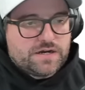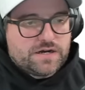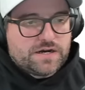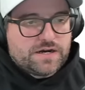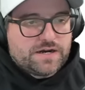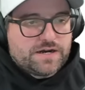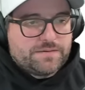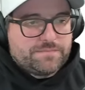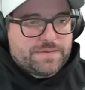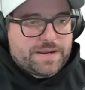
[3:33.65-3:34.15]

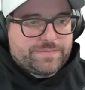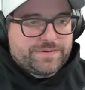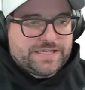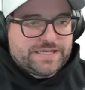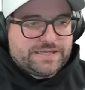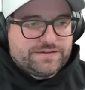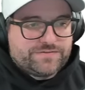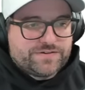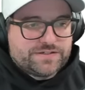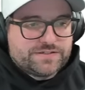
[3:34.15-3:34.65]
Uh,
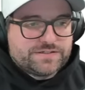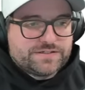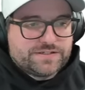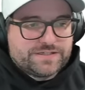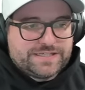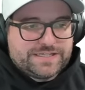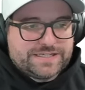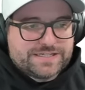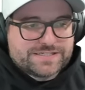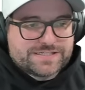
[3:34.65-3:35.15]
maybe even to
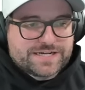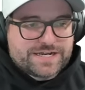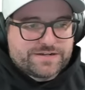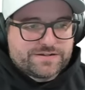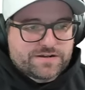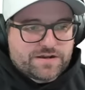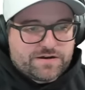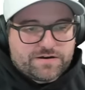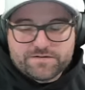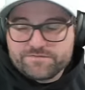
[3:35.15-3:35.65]
the
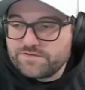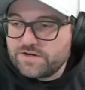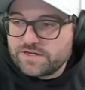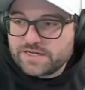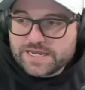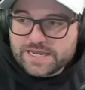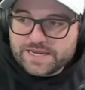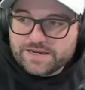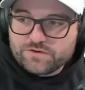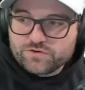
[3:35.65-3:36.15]
extent of,
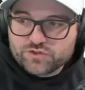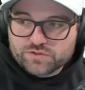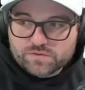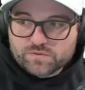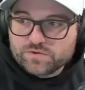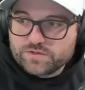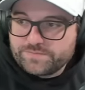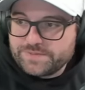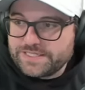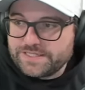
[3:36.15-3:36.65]
hey, you're
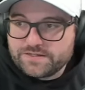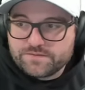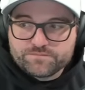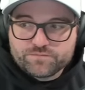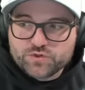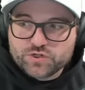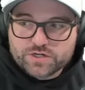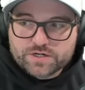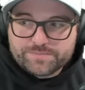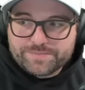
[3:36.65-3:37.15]
going to be
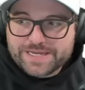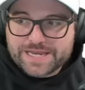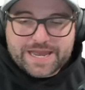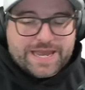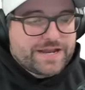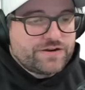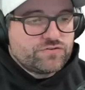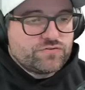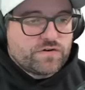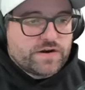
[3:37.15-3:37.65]
you're going to be a
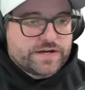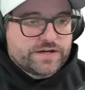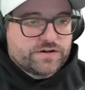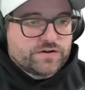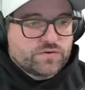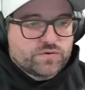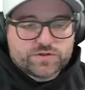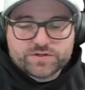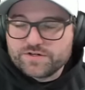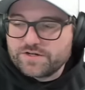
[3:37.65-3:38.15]
head
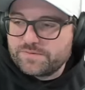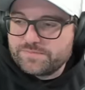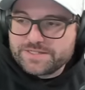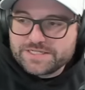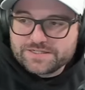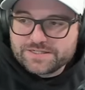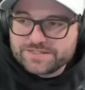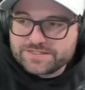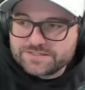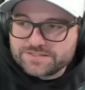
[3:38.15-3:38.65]
grader, or you're going to
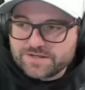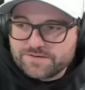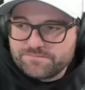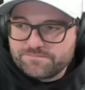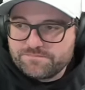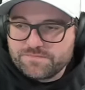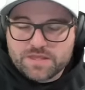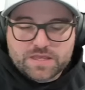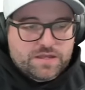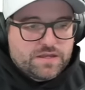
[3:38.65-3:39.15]
be like
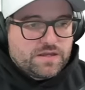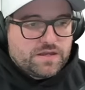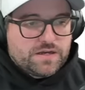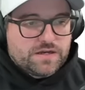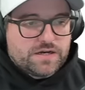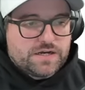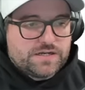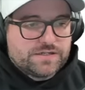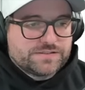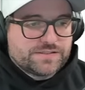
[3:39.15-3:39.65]
some
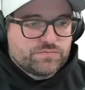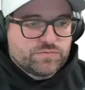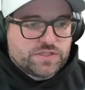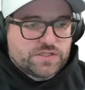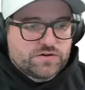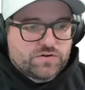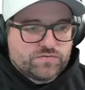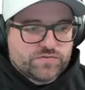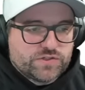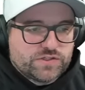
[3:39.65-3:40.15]
uh, someone
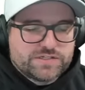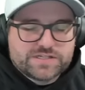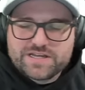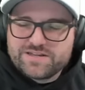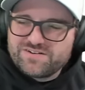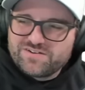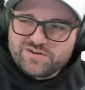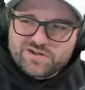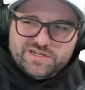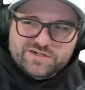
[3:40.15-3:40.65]
that overlooked. I
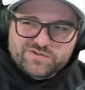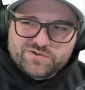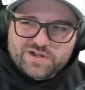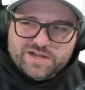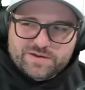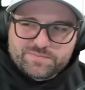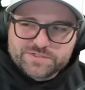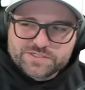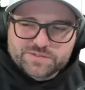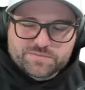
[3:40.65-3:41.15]
know I don't know
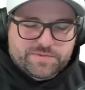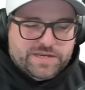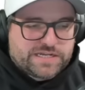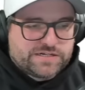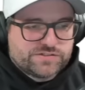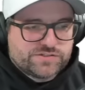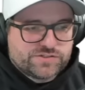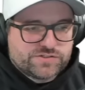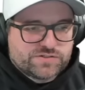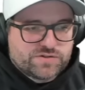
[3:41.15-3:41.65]
how much the
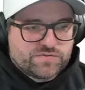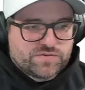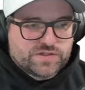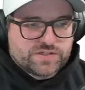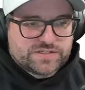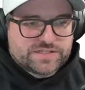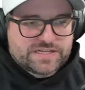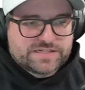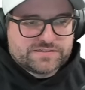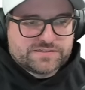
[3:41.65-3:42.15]
managers
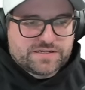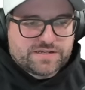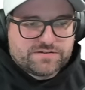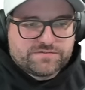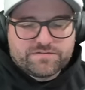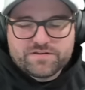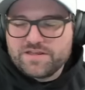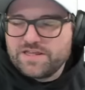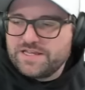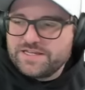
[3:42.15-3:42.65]
overlook that
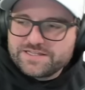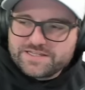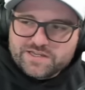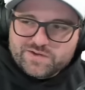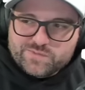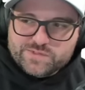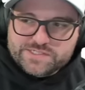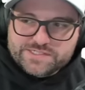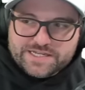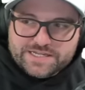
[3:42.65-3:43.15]
stuff. They
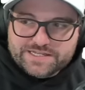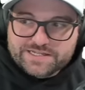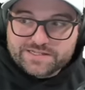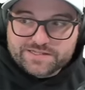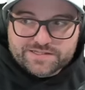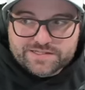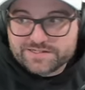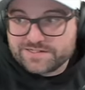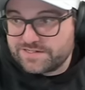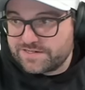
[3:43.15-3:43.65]
always say
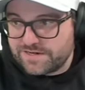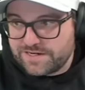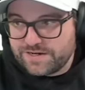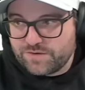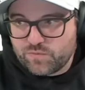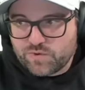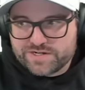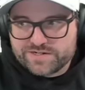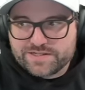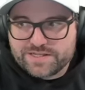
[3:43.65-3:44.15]
that like it
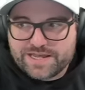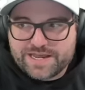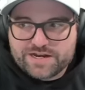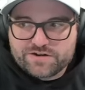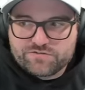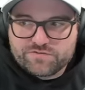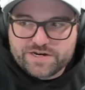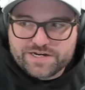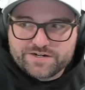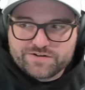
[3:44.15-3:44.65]
went to the
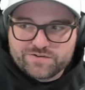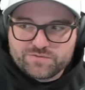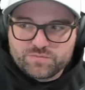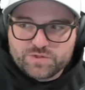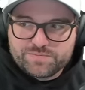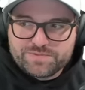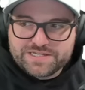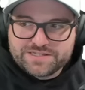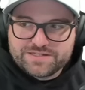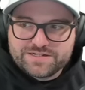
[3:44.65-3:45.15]
head grader and
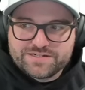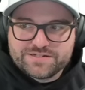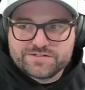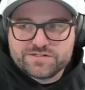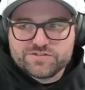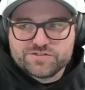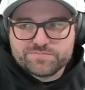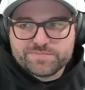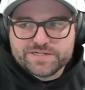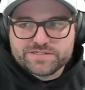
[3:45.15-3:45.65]
we made the
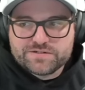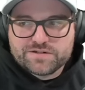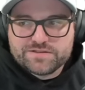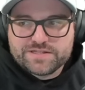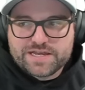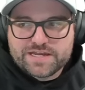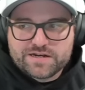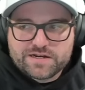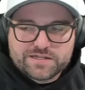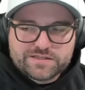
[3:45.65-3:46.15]
decision based on
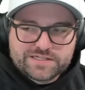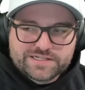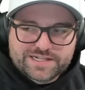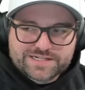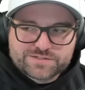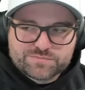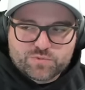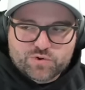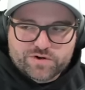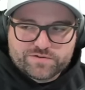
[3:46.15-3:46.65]
that. I think
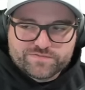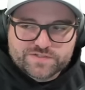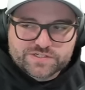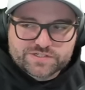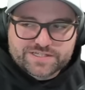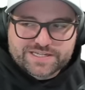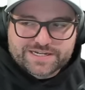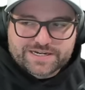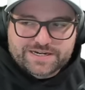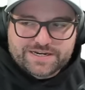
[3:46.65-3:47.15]
that's more of
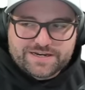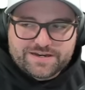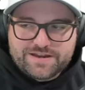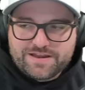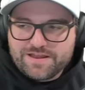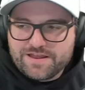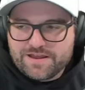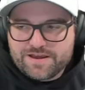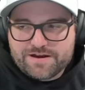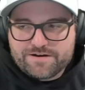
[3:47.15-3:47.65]
just like a,
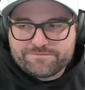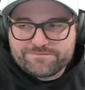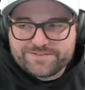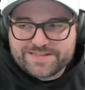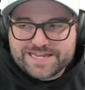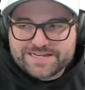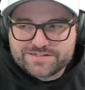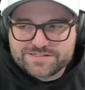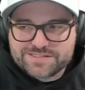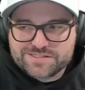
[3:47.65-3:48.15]
a
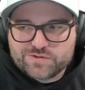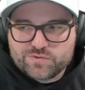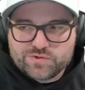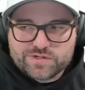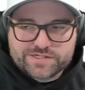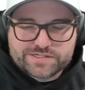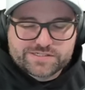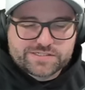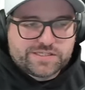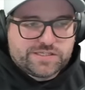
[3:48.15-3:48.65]
flex or
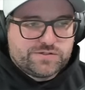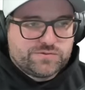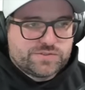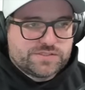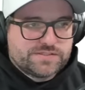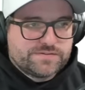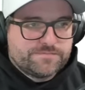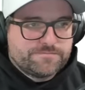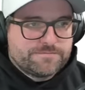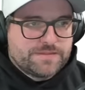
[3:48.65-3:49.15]
an excuse.